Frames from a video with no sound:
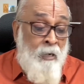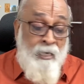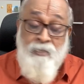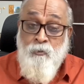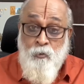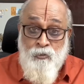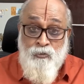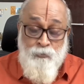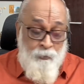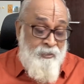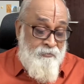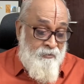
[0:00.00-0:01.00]
by
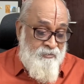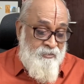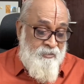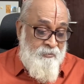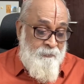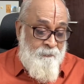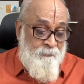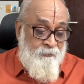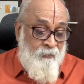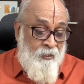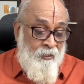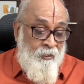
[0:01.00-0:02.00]
those we trust.
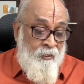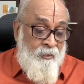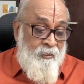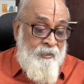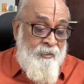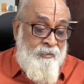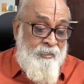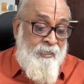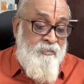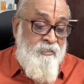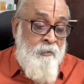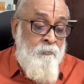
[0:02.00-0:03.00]
It
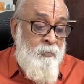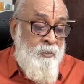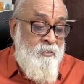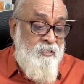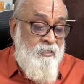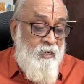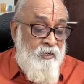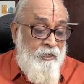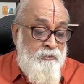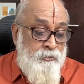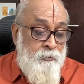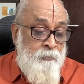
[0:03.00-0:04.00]
takes immense
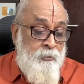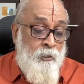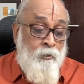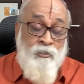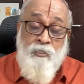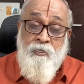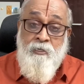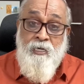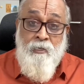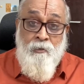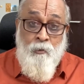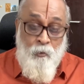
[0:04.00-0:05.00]
courage to be
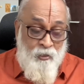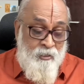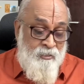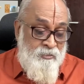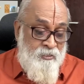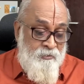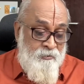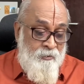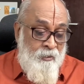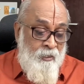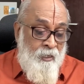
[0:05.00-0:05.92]
authentic and honest.